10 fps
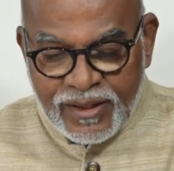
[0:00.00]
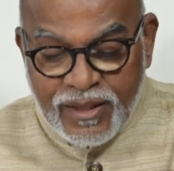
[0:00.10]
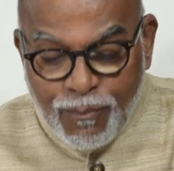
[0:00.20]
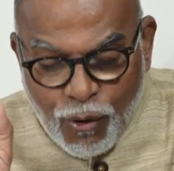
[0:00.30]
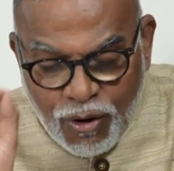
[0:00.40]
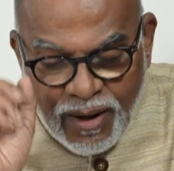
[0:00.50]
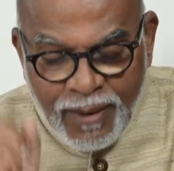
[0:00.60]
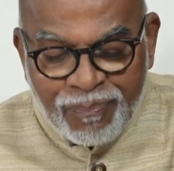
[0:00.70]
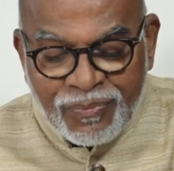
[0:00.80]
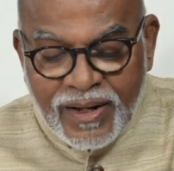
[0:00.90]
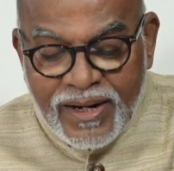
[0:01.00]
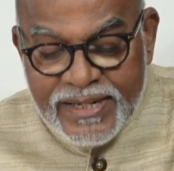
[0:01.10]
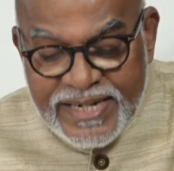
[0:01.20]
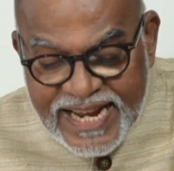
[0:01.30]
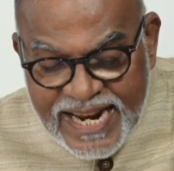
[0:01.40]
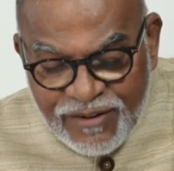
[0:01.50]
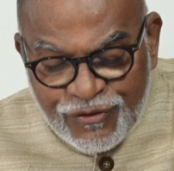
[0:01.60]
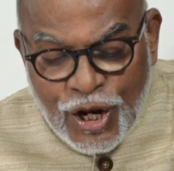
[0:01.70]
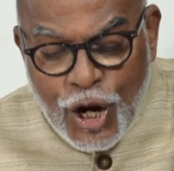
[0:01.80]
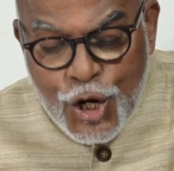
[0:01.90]
The book
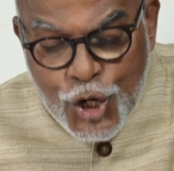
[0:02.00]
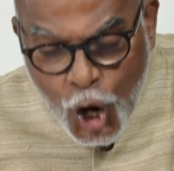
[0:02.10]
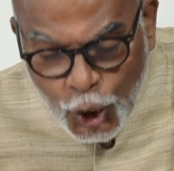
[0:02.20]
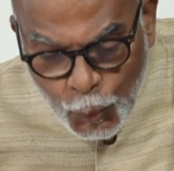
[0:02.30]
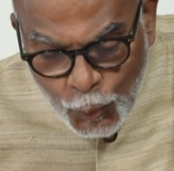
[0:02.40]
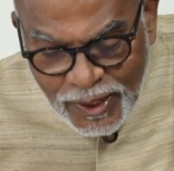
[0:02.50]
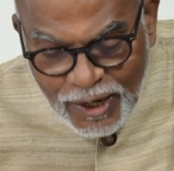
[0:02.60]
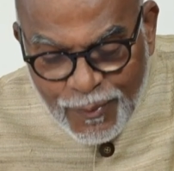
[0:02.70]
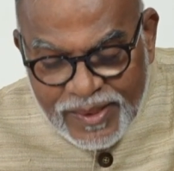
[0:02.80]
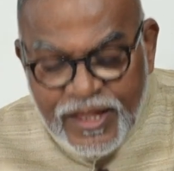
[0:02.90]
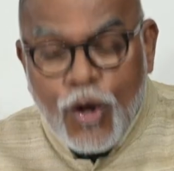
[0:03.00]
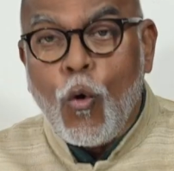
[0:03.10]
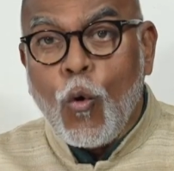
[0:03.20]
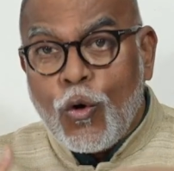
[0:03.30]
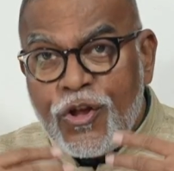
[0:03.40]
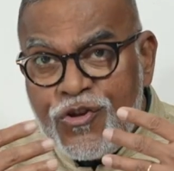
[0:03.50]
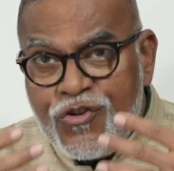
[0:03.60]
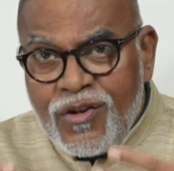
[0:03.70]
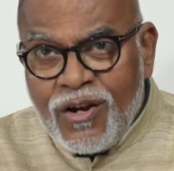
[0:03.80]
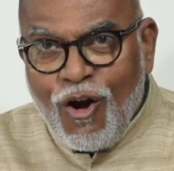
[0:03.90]
deals not only with the
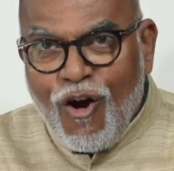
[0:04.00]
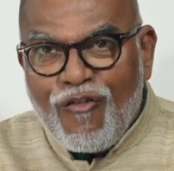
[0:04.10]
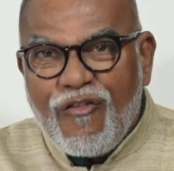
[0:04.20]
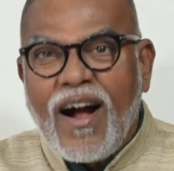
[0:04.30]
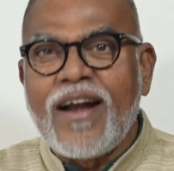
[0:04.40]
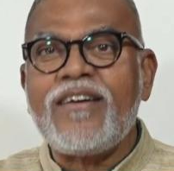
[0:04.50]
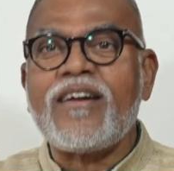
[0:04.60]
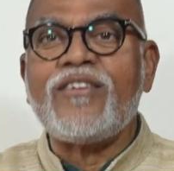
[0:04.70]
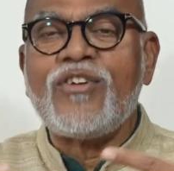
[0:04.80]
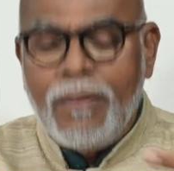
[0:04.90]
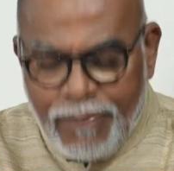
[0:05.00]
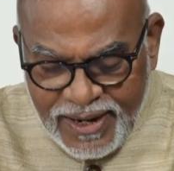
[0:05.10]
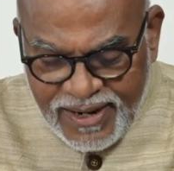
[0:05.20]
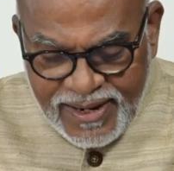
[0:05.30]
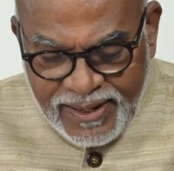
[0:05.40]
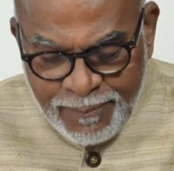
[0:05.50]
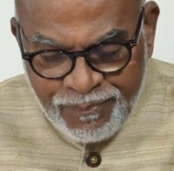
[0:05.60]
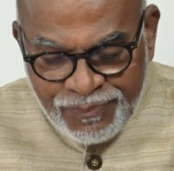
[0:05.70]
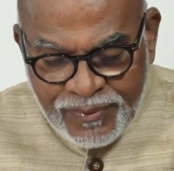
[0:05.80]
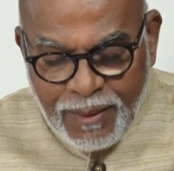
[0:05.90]
origin of untouchability,
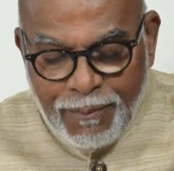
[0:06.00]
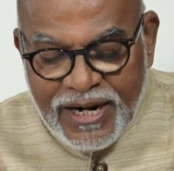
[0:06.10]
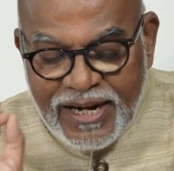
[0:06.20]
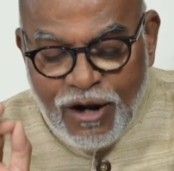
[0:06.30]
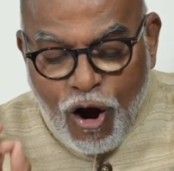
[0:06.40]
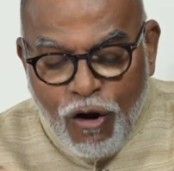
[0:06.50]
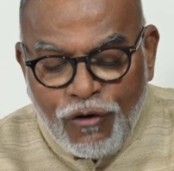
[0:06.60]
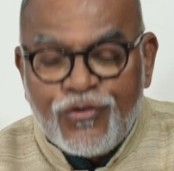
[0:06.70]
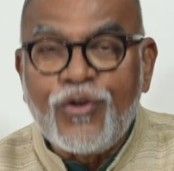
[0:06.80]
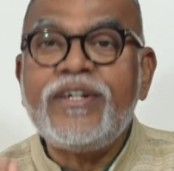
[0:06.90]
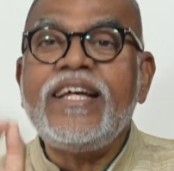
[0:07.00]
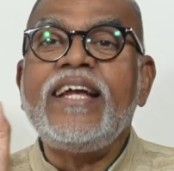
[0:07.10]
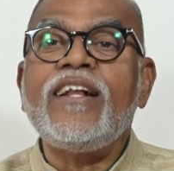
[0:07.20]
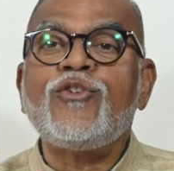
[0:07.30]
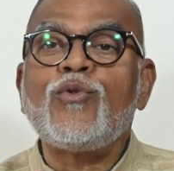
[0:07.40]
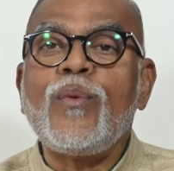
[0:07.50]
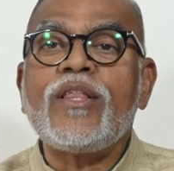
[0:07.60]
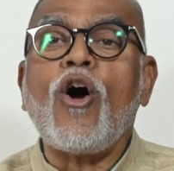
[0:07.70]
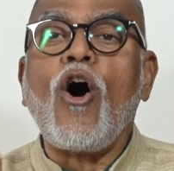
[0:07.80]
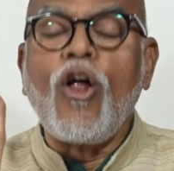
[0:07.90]
but it also deals
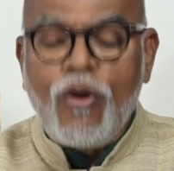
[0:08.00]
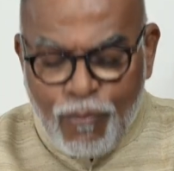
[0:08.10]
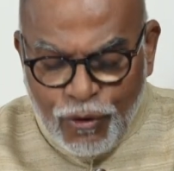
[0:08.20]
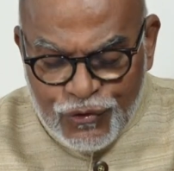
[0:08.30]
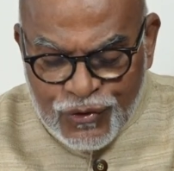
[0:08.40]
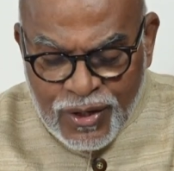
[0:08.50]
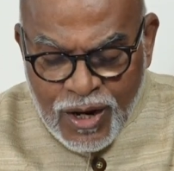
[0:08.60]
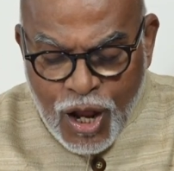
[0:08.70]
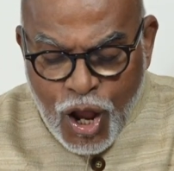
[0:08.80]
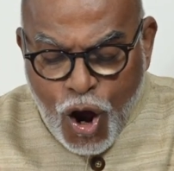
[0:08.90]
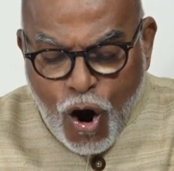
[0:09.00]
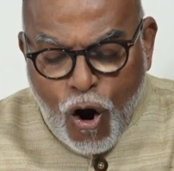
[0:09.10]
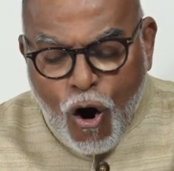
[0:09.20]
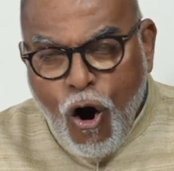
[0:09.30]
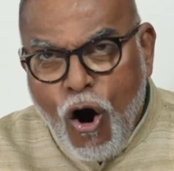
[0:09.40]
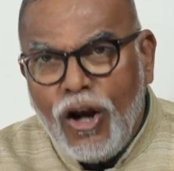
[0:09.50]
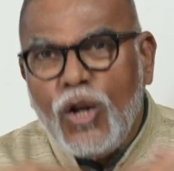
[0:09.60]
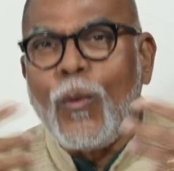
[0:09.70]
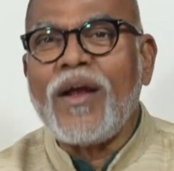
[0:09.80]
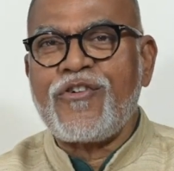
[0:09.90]
with almost
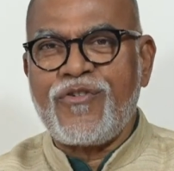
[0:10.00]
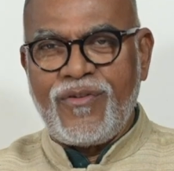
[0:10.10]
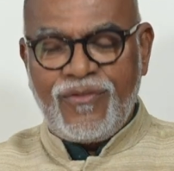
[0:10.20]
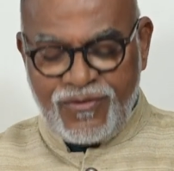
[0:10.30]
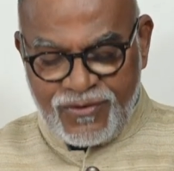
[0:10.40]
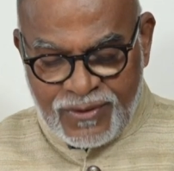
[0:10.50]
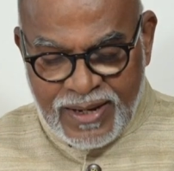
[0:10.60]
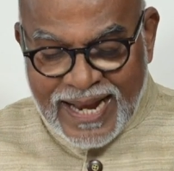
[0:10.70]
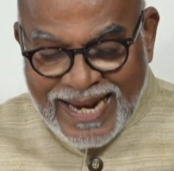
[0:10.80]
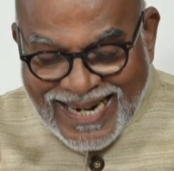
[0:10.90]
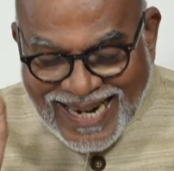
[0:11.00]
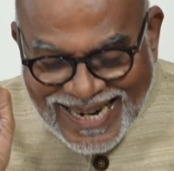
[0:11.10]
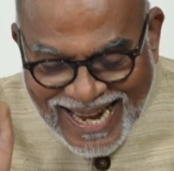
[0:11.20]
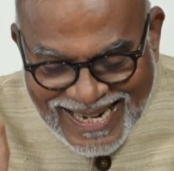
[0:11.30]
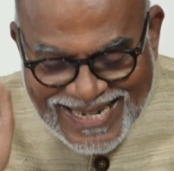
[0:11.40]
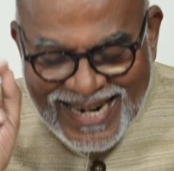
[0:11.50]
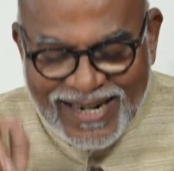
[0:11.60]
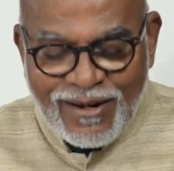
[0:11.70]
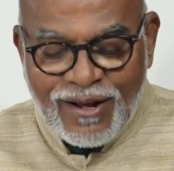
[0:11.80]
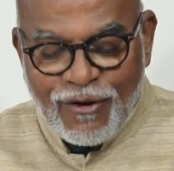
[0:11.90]
all questions
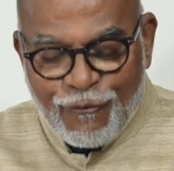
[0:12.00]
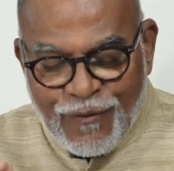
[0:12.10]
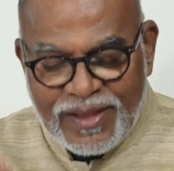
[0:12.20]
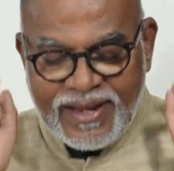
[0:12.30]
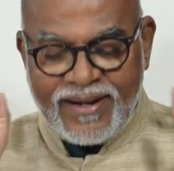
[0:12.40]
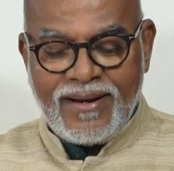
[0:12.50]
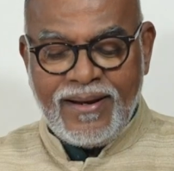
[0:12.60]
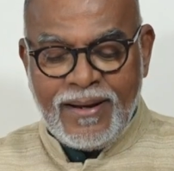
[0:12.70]
connected with it.